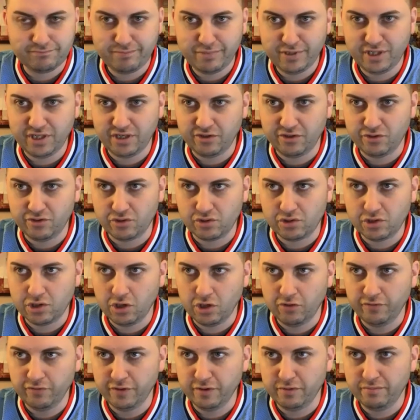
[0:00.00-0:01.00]
potential
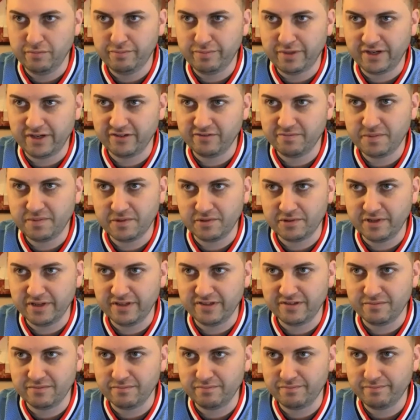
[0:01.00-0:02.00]
COVID
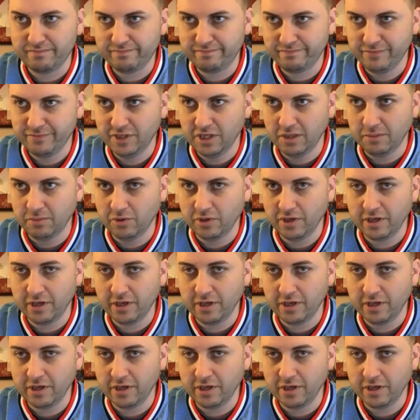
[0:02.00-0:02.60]
possibilities and double